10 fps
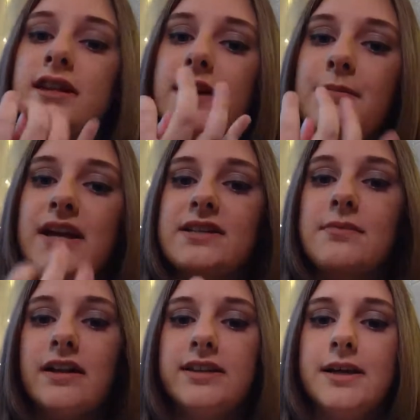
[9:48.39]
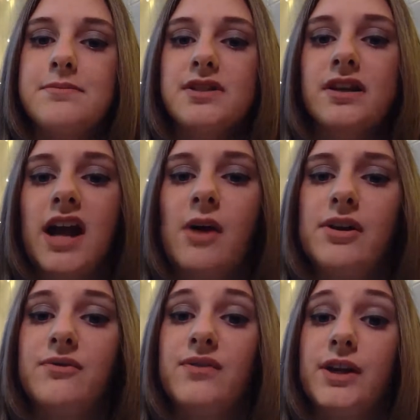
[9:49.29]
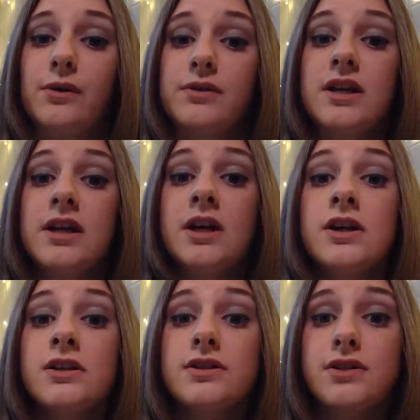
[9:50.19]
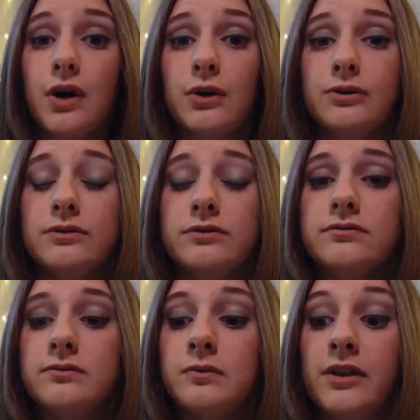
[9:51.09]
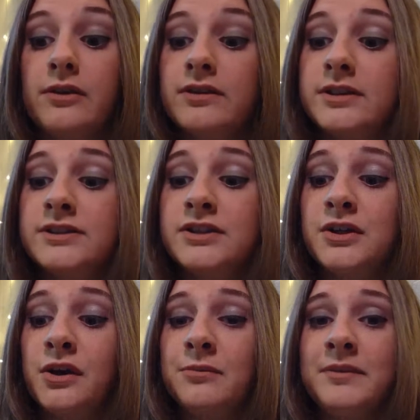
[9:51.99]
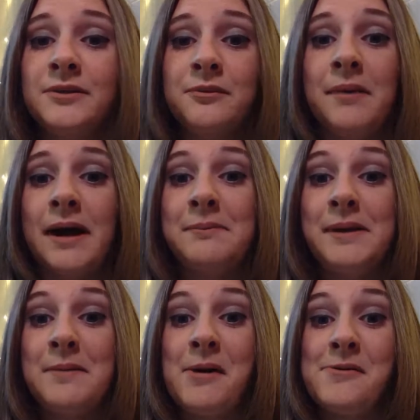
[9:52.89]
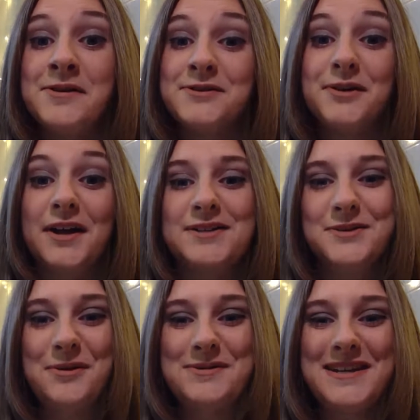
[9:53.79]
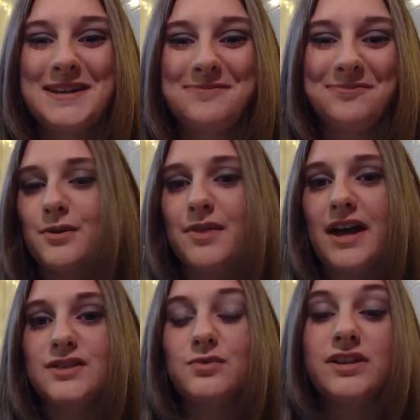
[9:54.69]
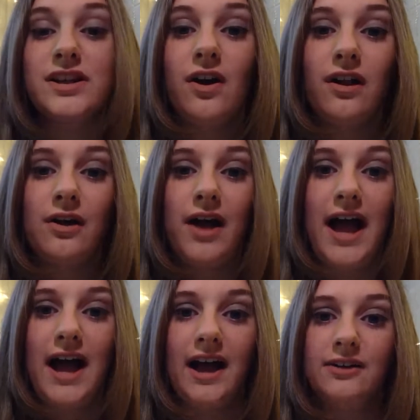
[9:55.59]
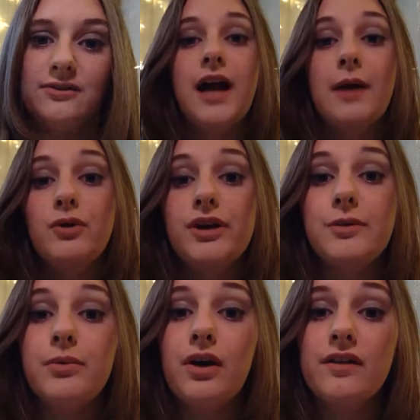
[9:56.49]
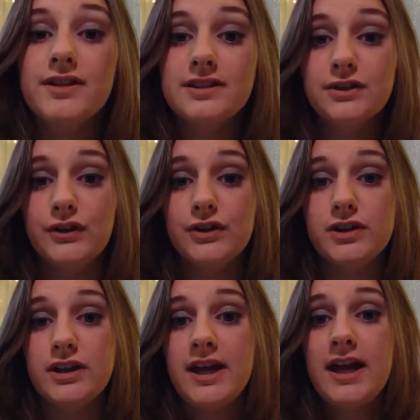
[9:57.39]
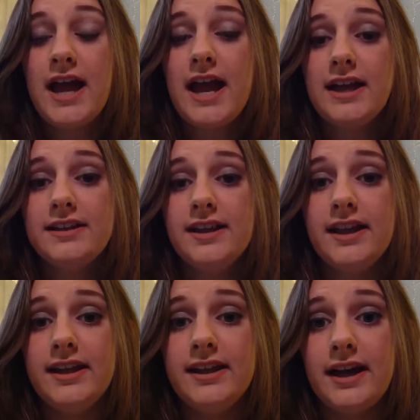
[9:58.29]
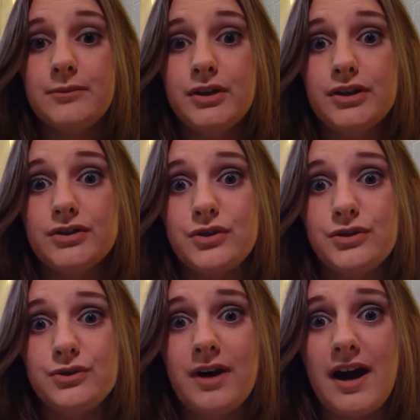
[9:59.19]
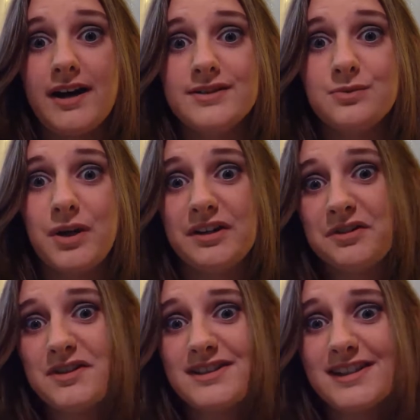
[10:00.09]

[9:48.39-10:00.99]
it makes my lips, and how it feels. So whether it looks good on me might be a bonus or not. So we'll see. So that's really all I'll have. I'm going to put on this look, and then I'm going to show you guys what it looks